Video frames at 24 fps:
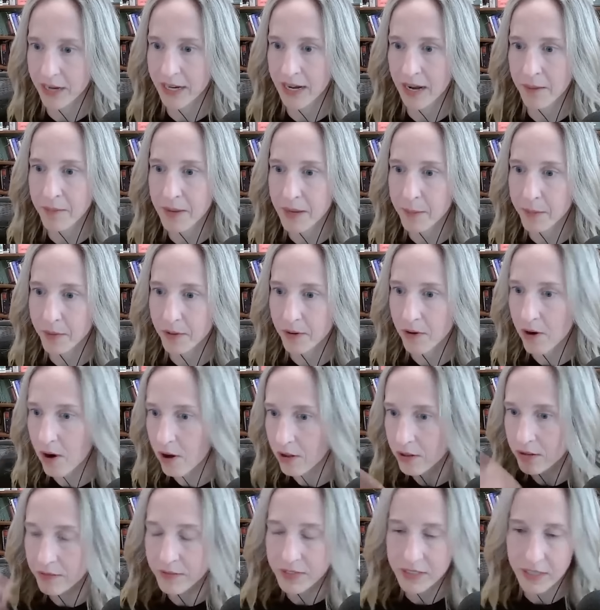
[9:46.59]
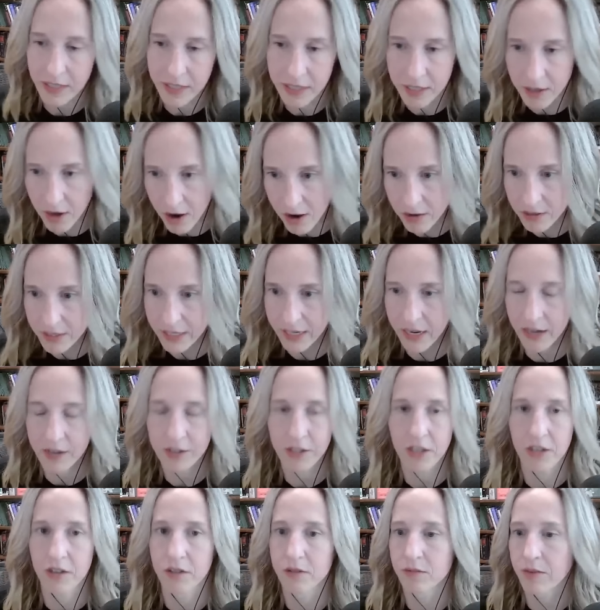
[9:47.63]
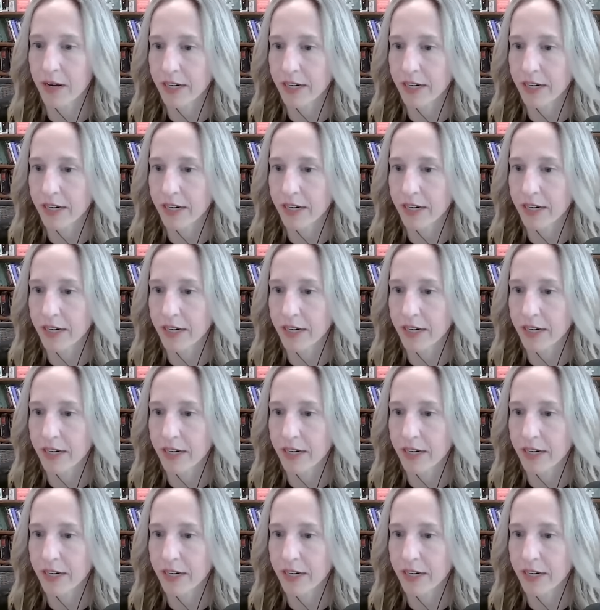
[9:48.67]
right, and people are all of a sudden calling on you,